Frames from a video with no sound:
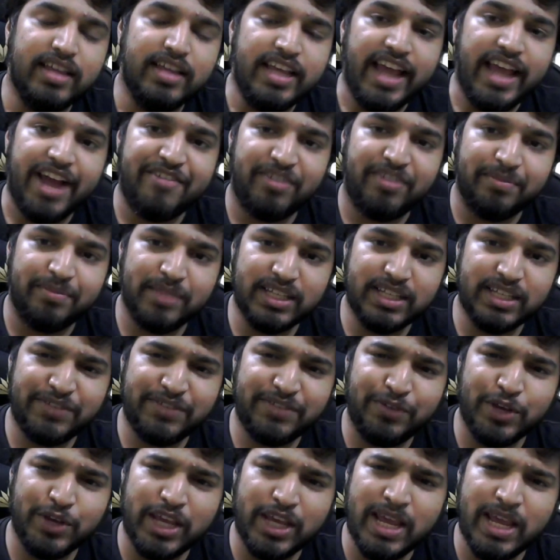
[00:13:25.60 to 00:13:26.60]
And from this, if
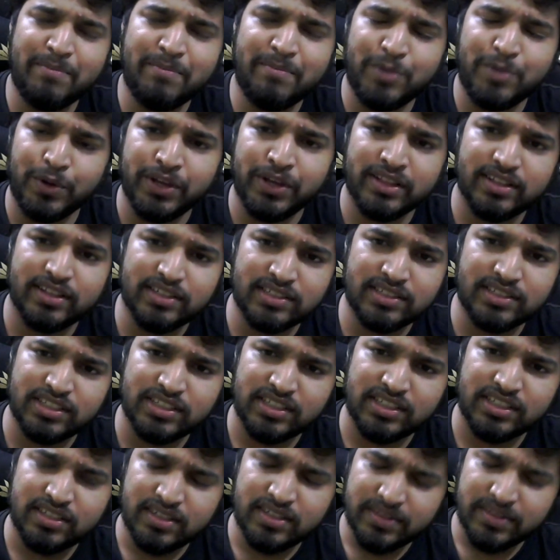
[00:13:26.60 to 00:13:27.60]
you keep doing
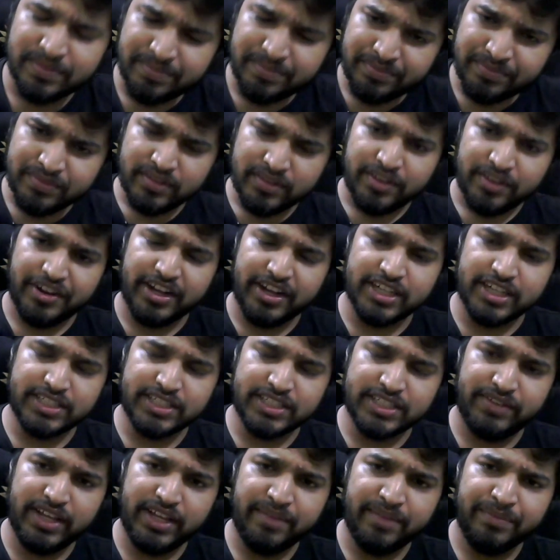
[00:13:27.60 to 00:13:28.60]
this
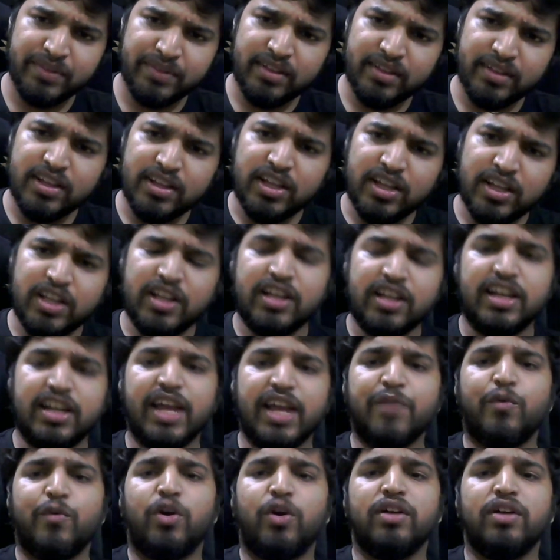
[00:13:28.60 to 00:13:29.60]
recursively, like
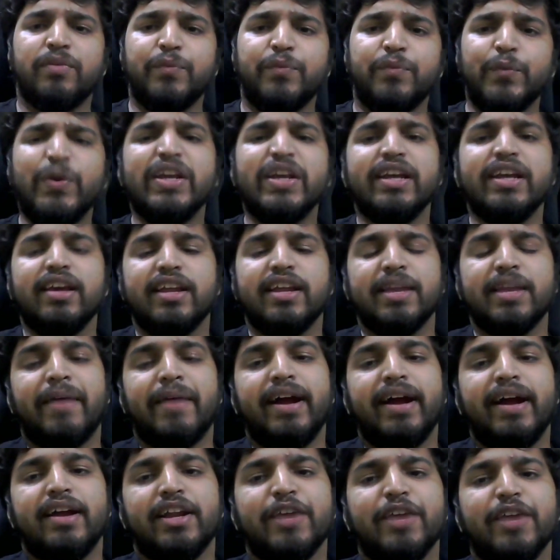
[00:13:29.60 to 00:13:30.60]
what we
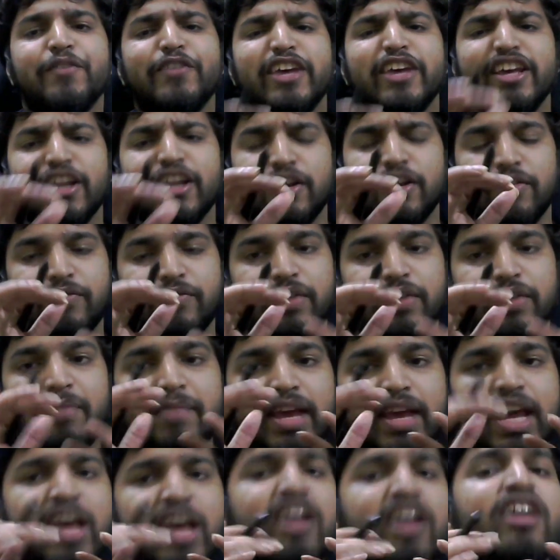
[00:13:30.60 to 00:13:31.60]
from
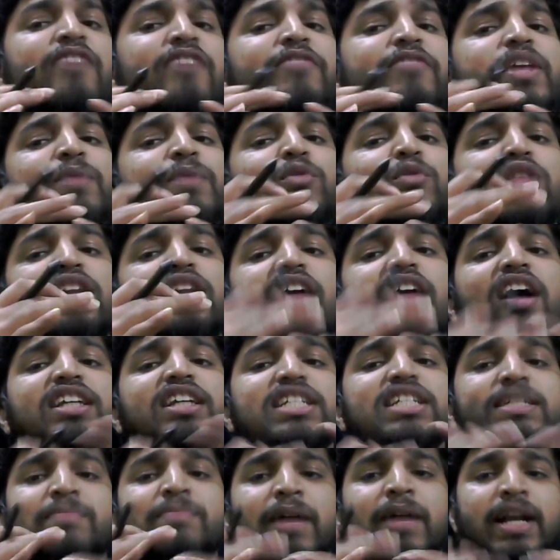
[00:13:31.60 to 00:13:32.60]
A, we remove the
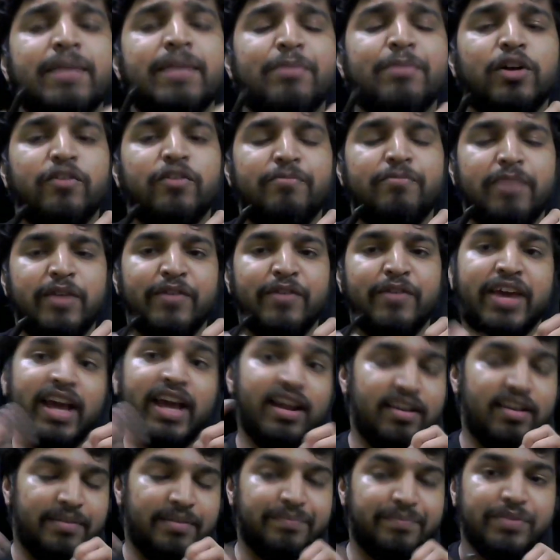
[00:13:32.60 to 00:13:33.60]
largest multiple of B we
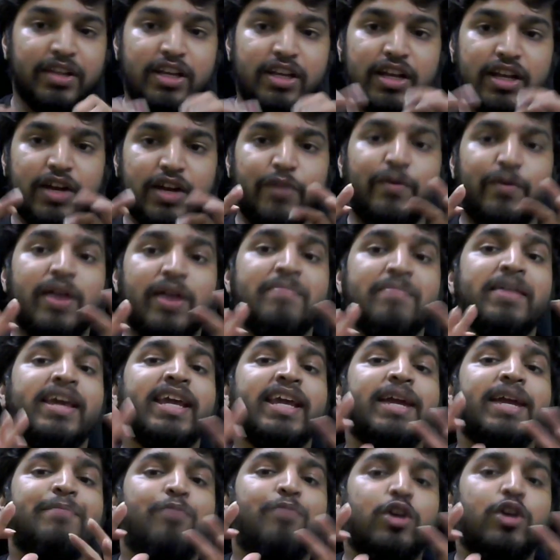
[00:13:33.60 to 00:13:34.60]
can while making
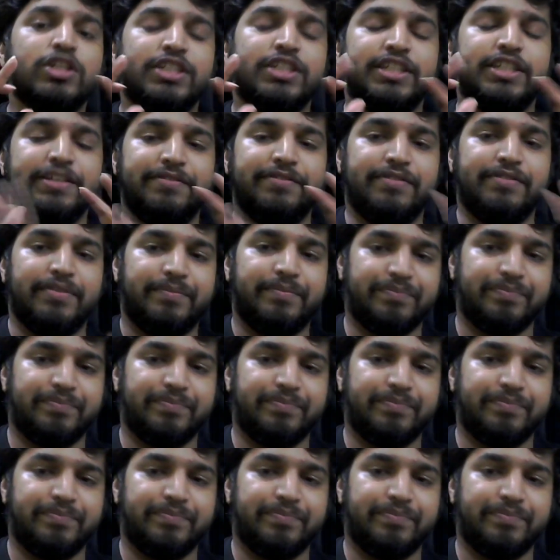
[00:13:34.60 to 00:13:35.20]
it positive.